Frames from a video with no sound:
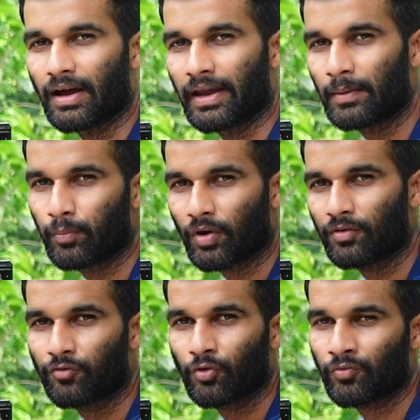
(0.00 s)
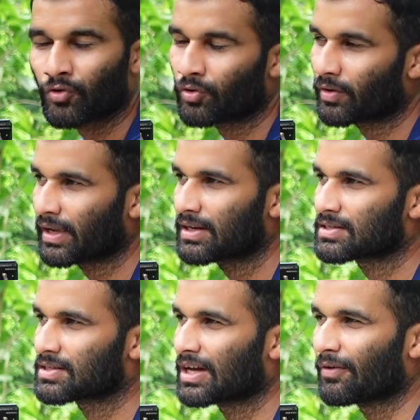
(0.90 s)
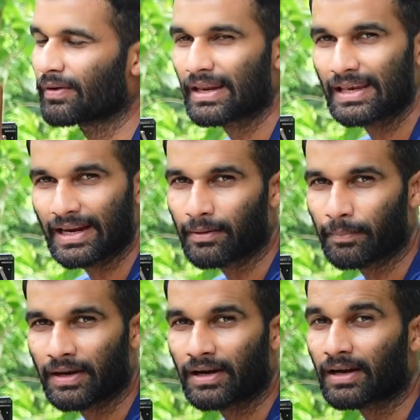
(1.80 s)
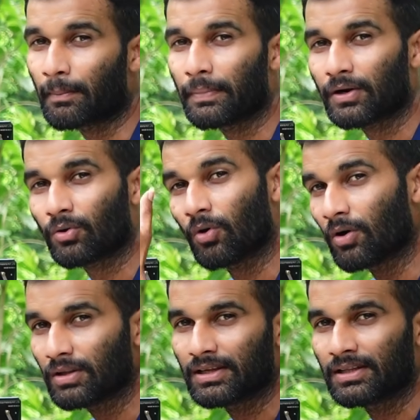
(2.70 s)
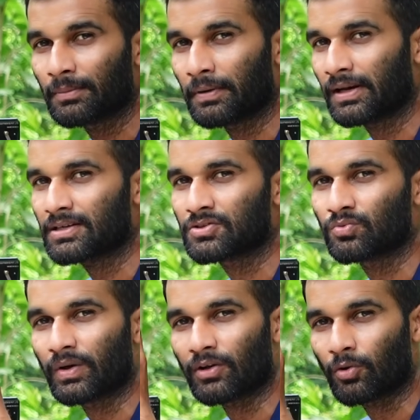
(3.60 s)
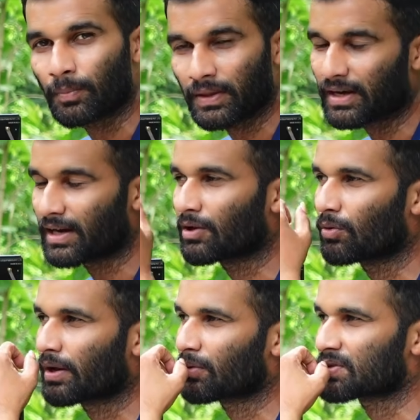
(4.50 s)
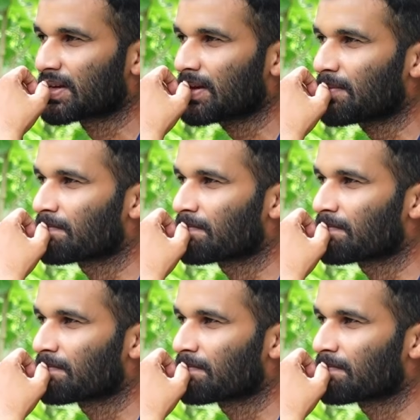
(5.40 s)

8.44 grains, a very light pellet compared to all the other pellets, were grouping really good I would say.